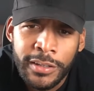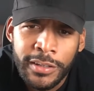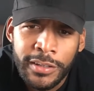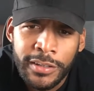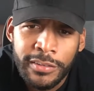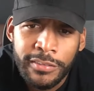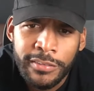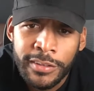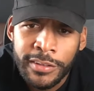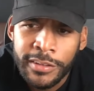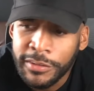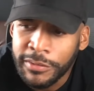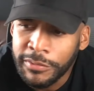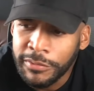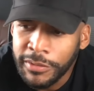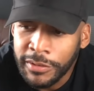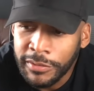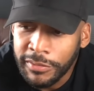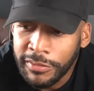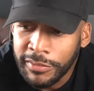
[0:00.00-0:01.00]

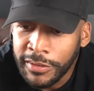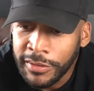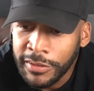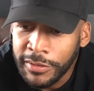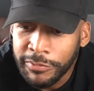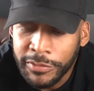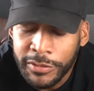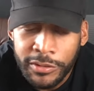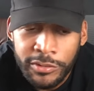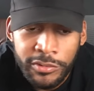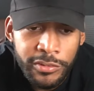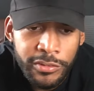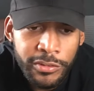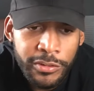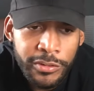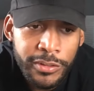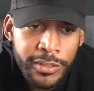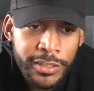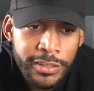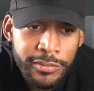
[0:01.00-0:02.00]
extended versions
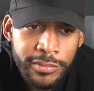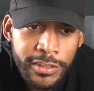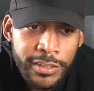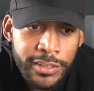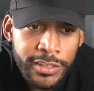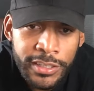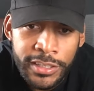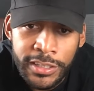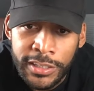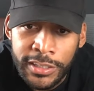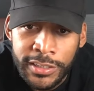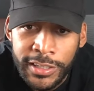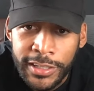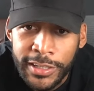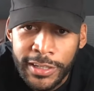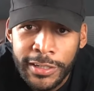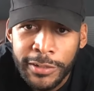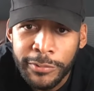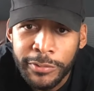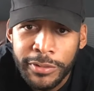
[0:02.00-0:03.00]
on DVD. Like,
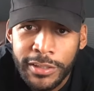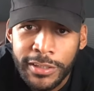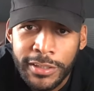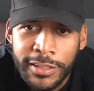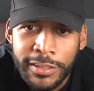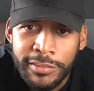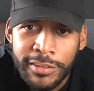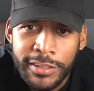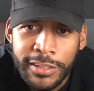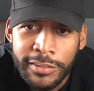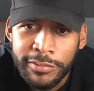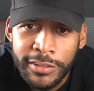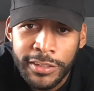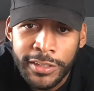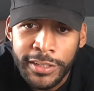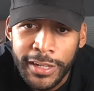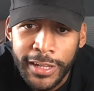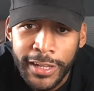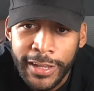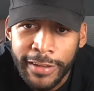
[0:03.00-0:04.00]
I didn't want the DVD if it
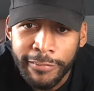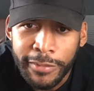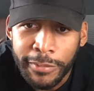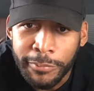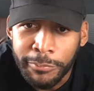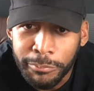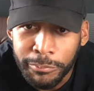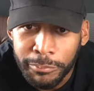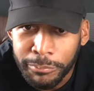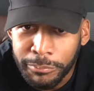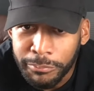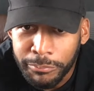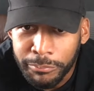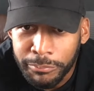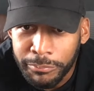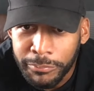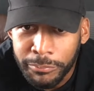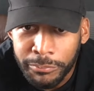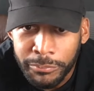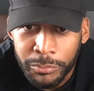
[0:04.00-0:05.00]
didn't have the
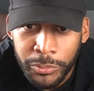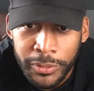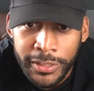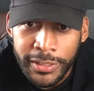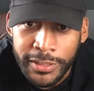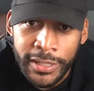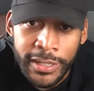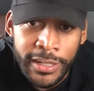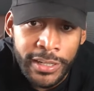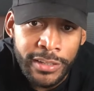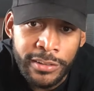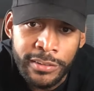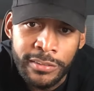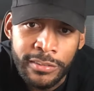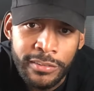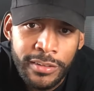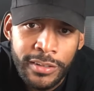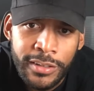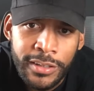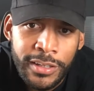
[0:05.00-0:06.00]

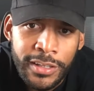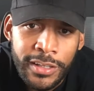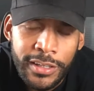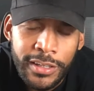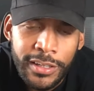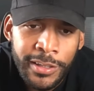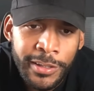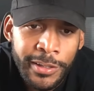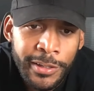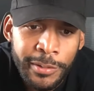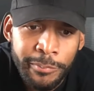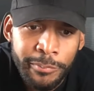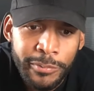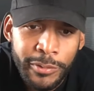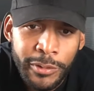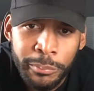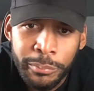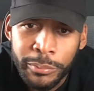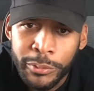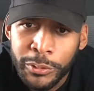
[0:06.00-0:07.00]
breakdowns,
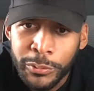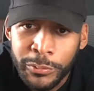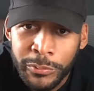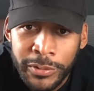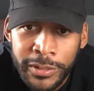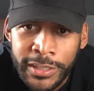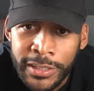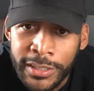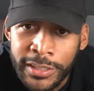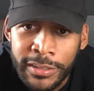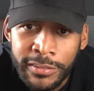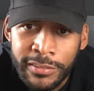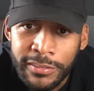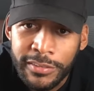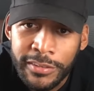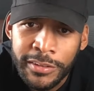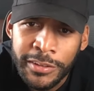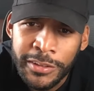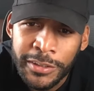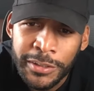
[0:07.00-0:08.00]
the Blu-rays,
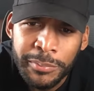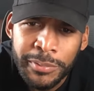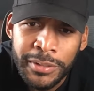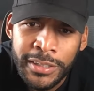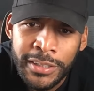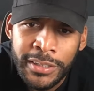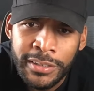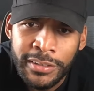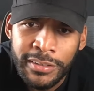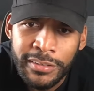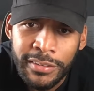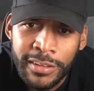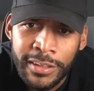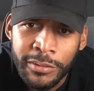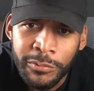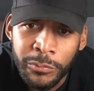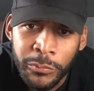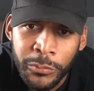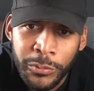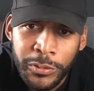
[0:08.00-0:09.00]
you know what I mean? And it's like
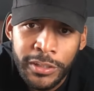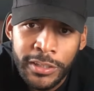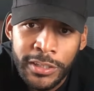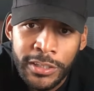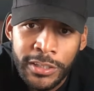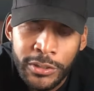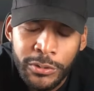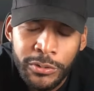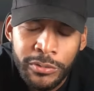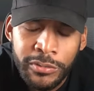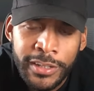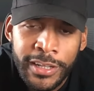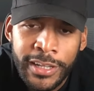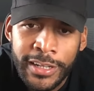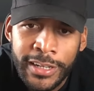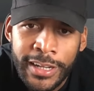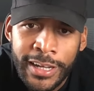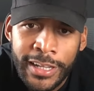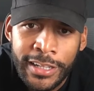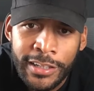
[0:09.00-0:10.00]
really using that
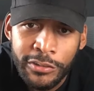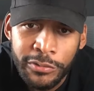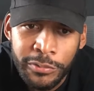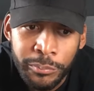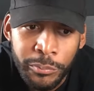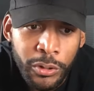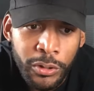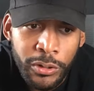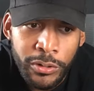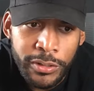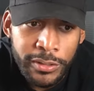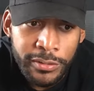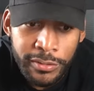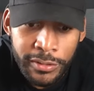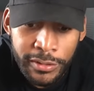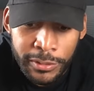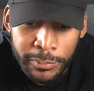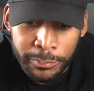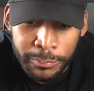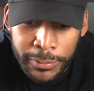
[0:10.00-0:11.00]
knowledge from all these
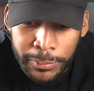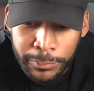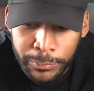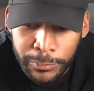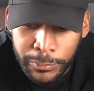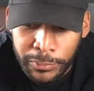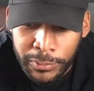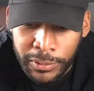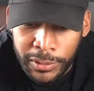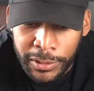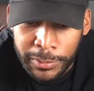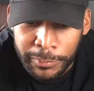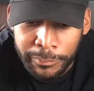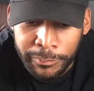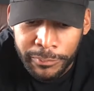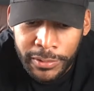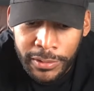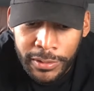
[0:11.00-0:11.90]
other people